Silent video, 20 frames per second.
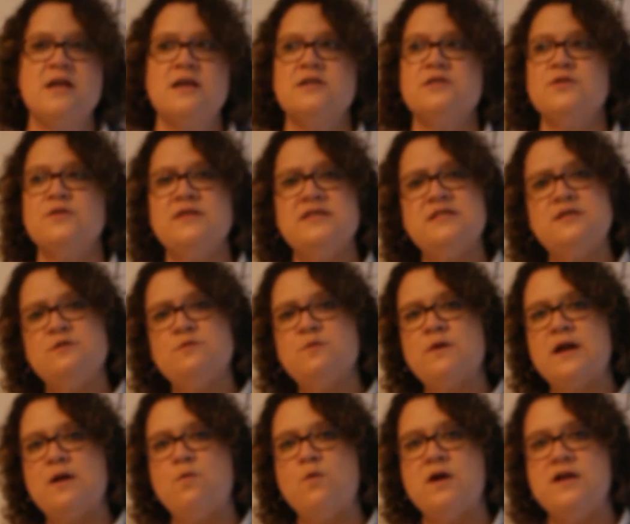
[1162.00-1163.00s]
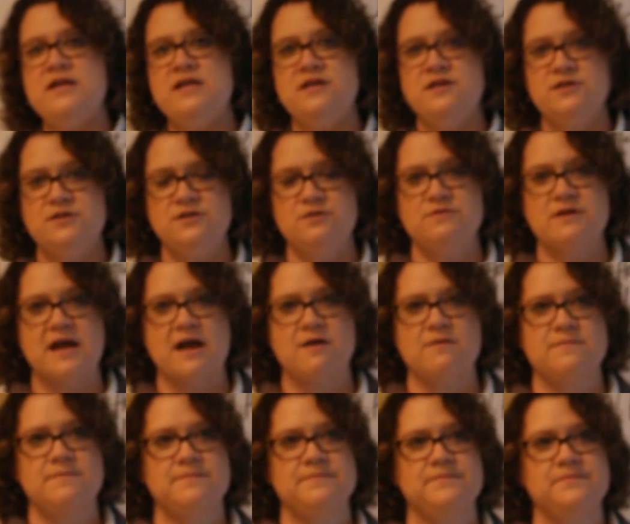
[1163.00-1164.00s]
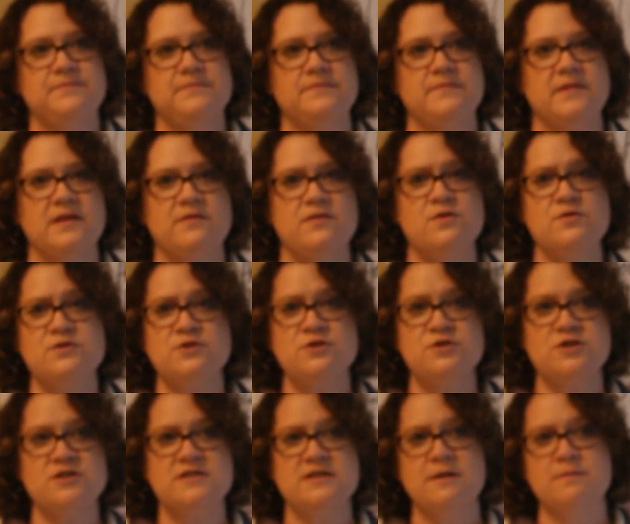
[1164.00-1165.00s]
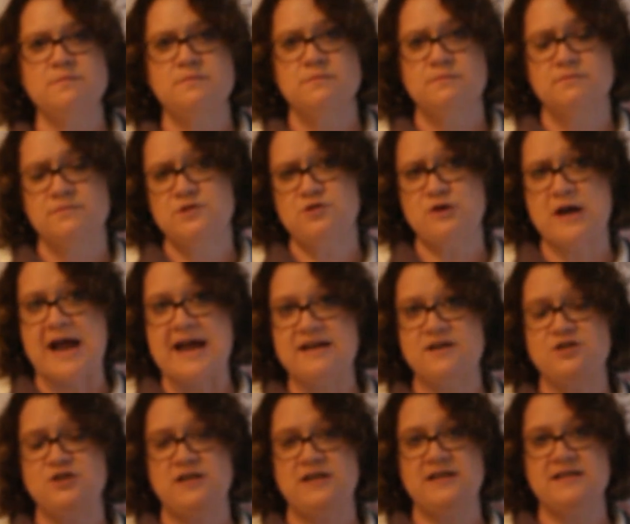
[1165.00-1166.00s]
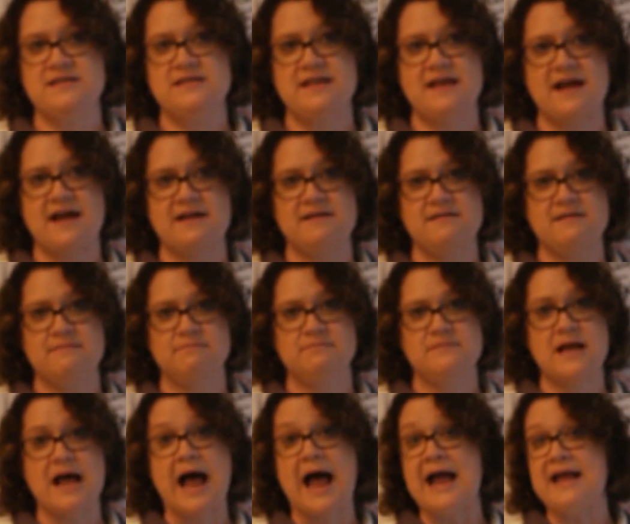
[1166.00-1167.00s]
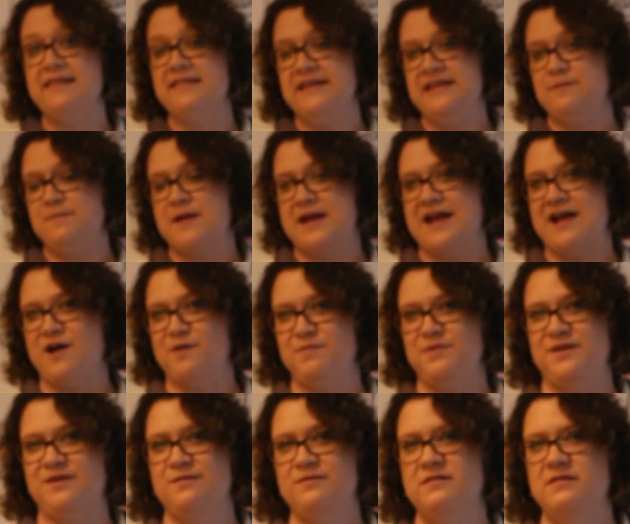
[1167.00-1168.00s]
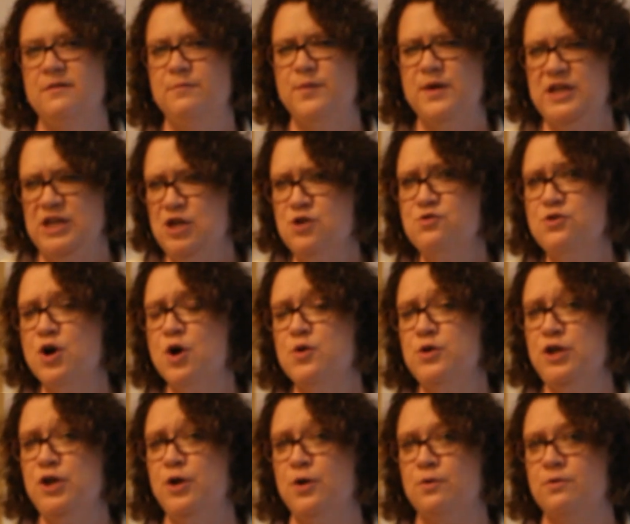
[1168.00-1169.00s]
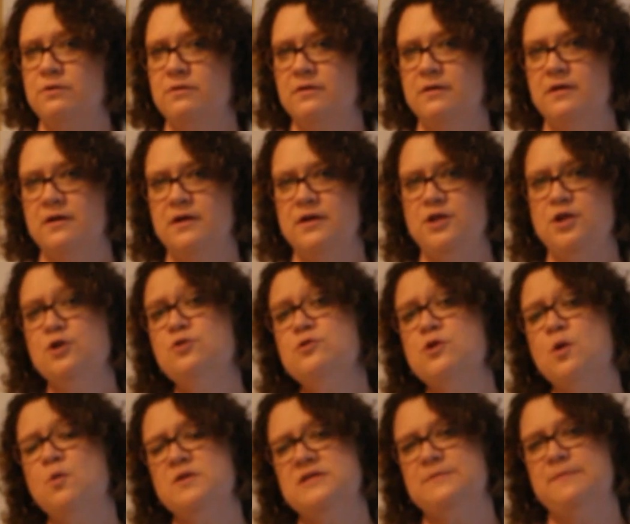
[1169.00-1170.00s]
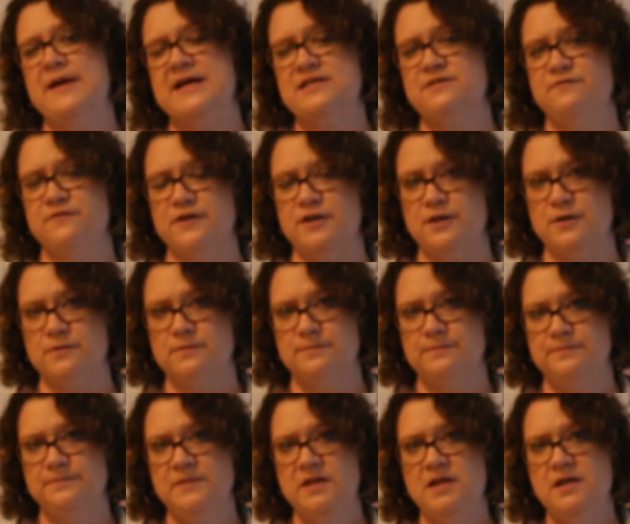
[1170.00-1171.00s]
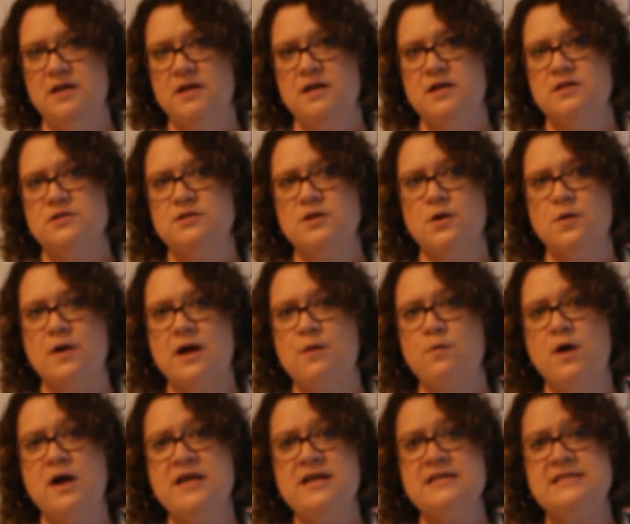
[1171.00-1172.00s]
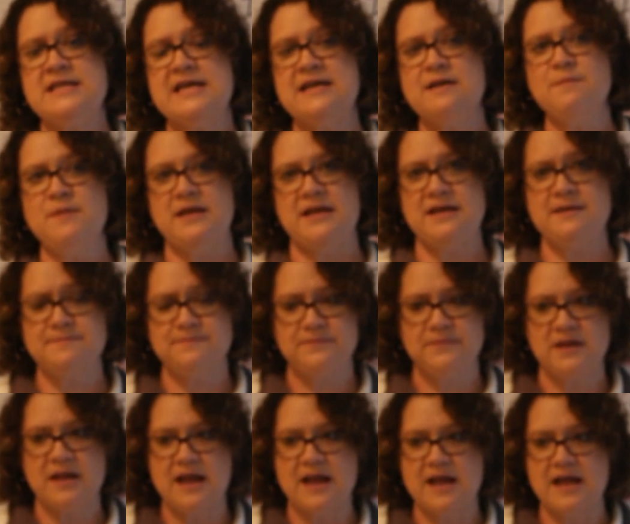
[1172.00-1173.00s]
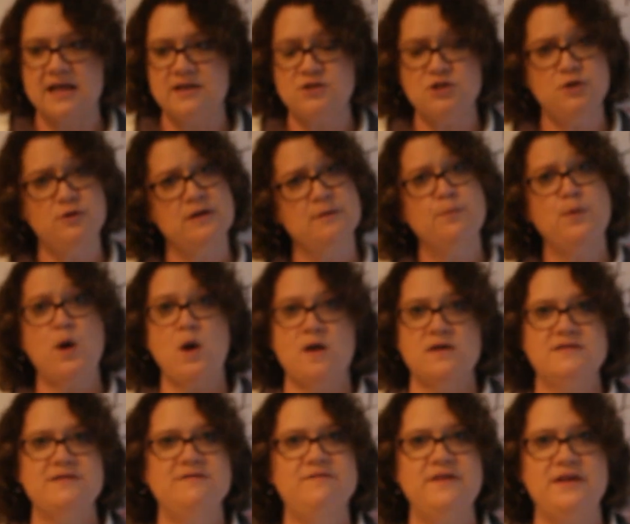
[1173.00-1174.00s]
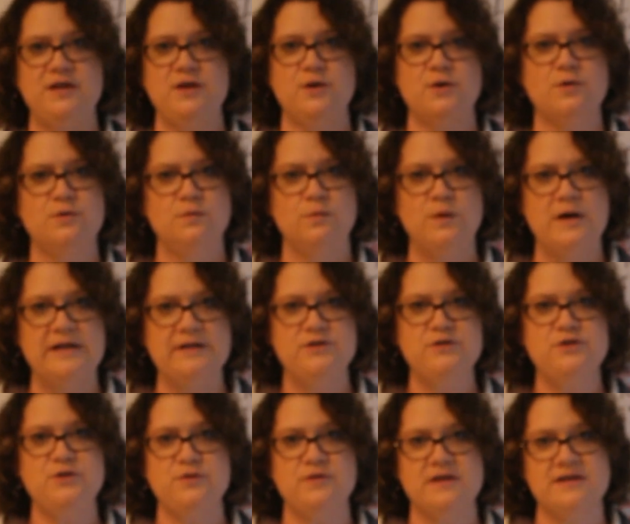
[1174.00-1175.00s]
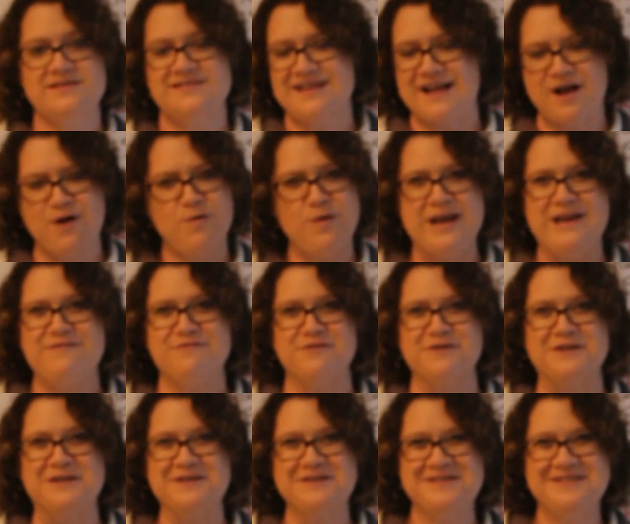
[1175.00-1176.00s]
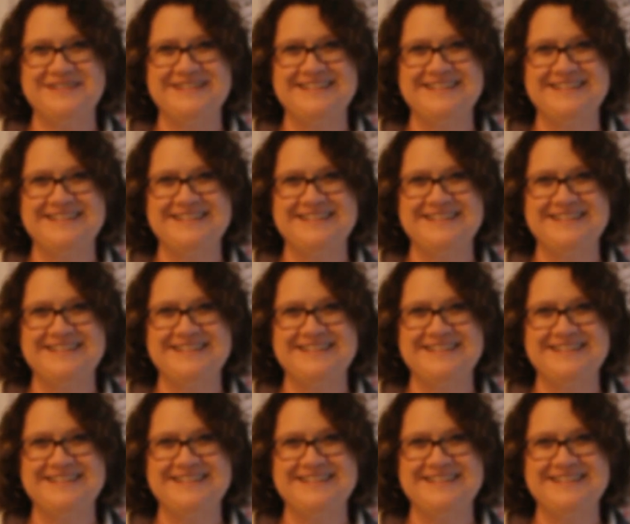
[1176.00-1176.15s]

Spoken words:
So this is what I want you to do now. Those are just some strategies that I think may help you, but you know what's best for you. So I want you to take a minute, and you can pause the video while you do this. I'll wait for you.